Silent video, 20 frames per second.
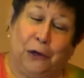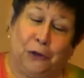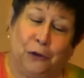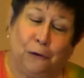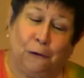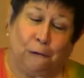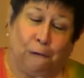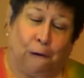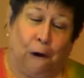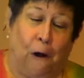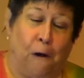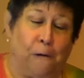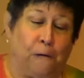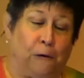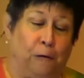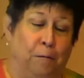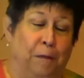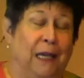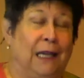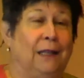
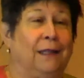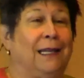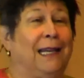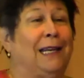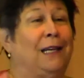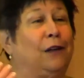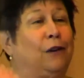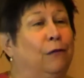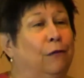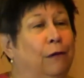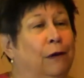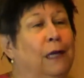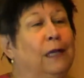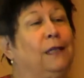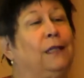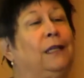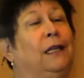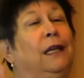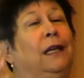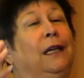growth means
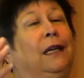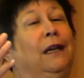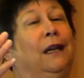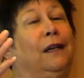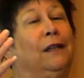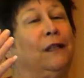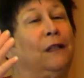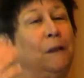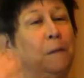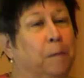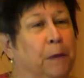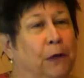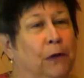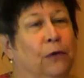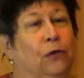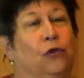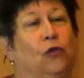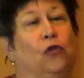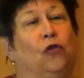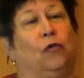increasing
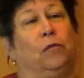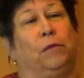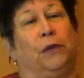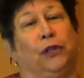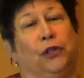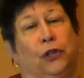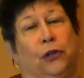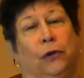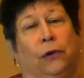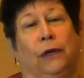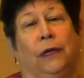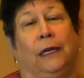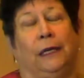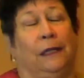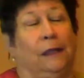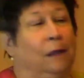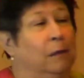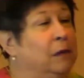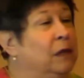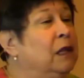spiritual maturity,
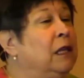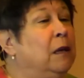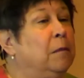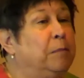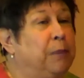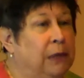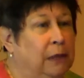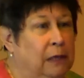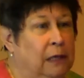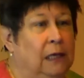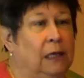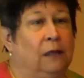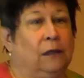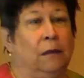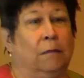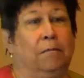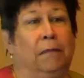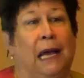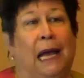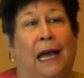the ability to
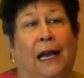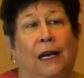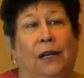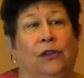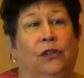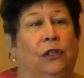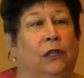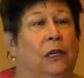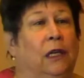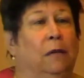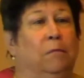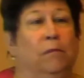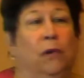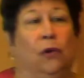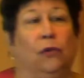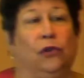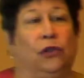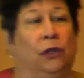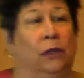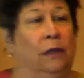manage
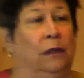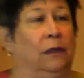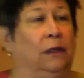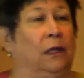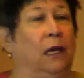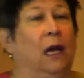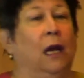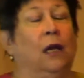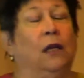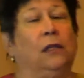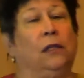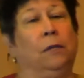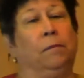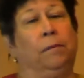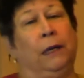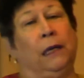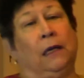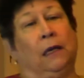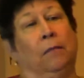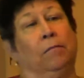emotions, to
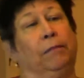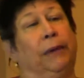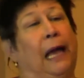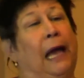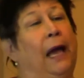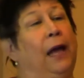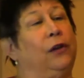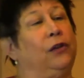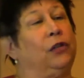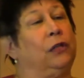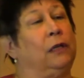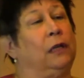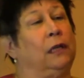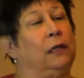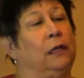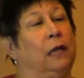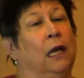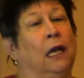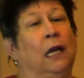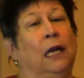be
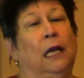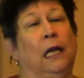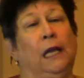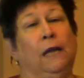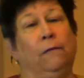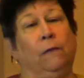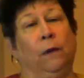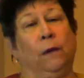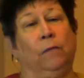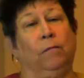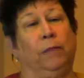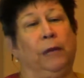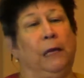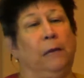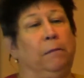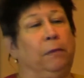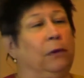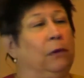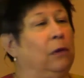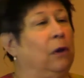compassionate even when
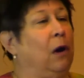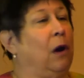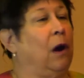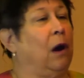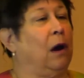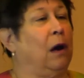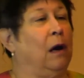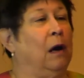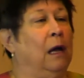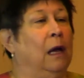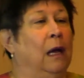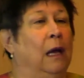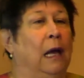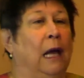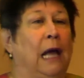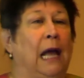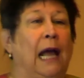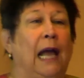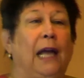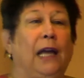people are
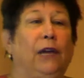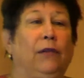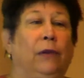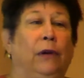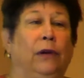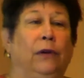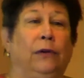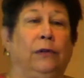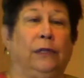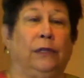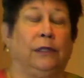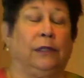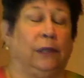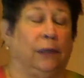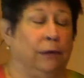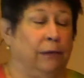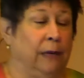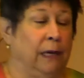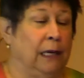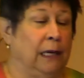angry or
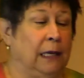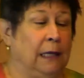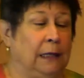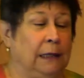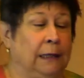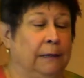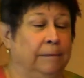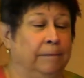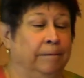disagreeing,